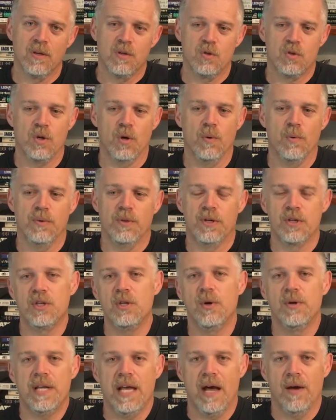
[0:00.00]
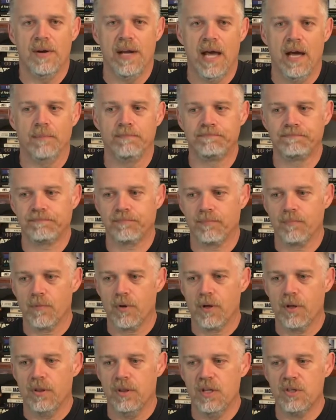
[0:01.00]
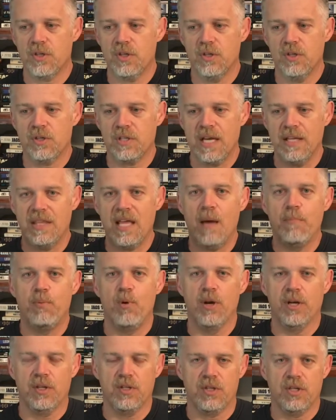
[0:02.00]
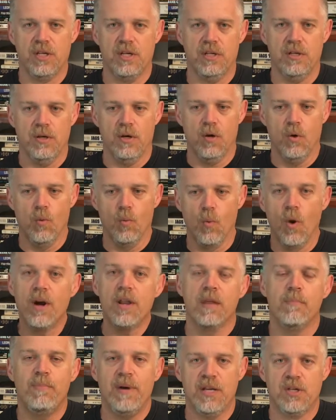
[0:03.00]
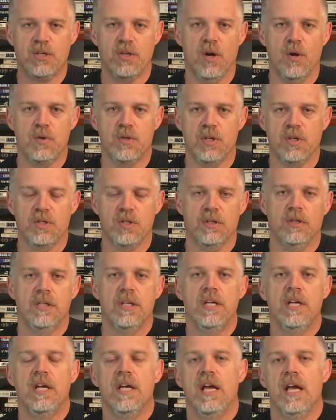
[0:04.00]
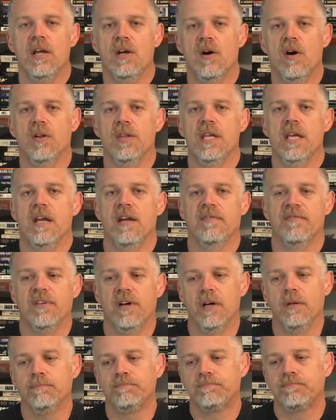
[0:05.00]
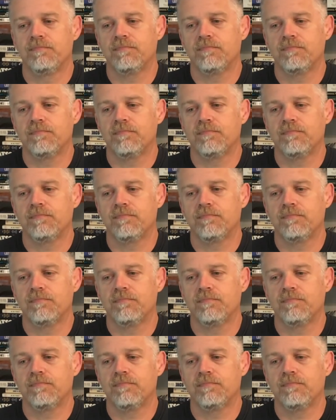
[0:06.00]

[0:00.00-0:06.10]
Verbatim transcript: So there's no doubt now. This is, at that point, considered one of the best coaches in all the NFL.